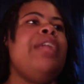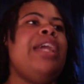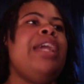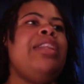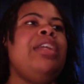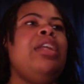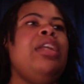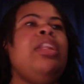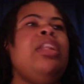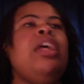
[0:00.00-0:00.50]
And I
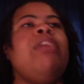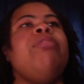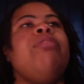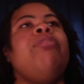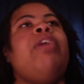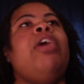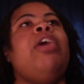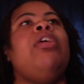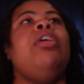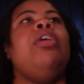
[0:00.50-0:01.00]
think they
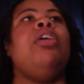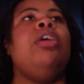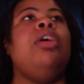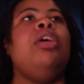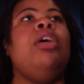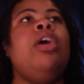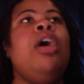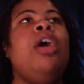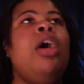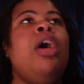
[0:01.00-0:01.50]
found,
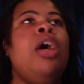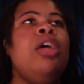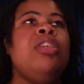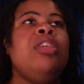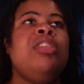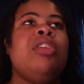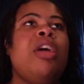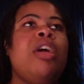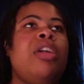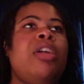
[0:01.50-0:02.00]
uh,
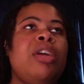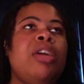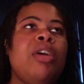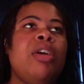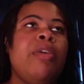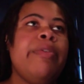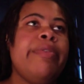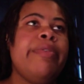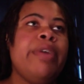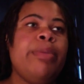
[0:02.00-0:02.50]
started a
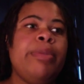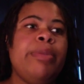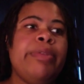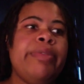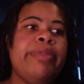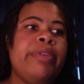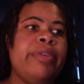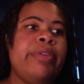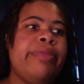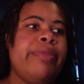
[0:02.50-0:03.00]

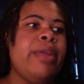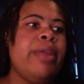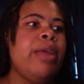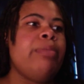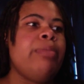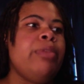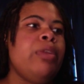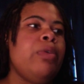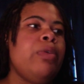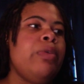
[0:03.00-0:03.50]
GoFundMe for the
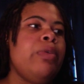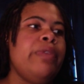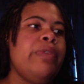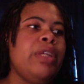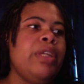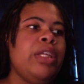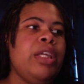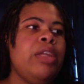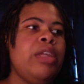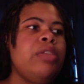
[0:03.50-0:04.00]
family or for
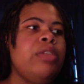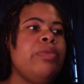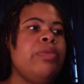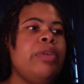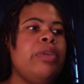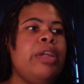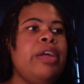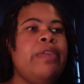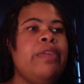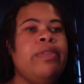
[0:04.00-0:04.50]
the kids or
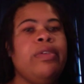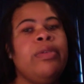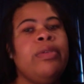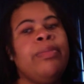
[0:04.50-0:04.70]
whatever.